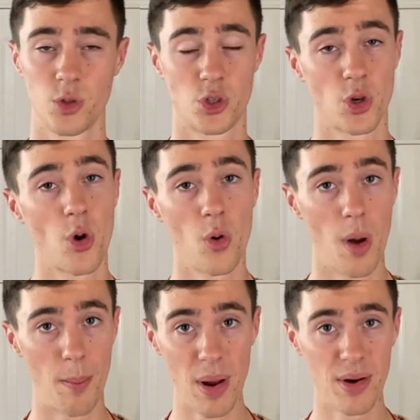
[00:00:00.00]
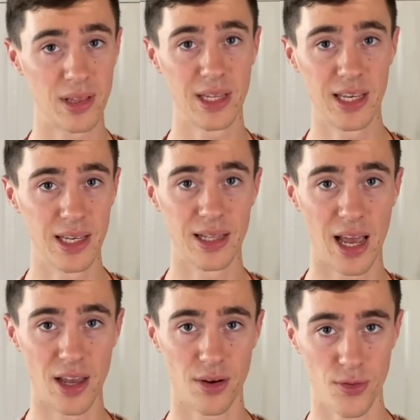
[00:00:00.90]
So apparently,
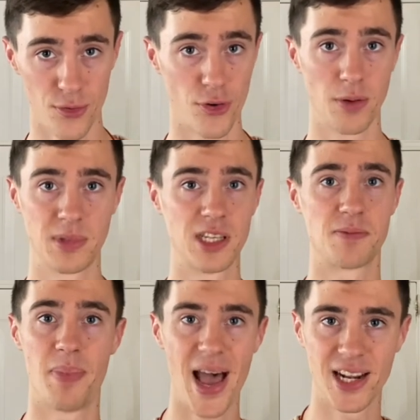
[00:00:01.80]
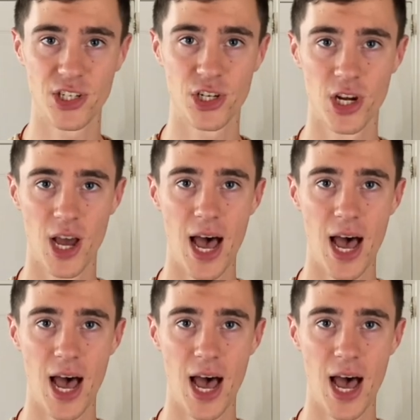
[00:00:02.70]
like from this batch,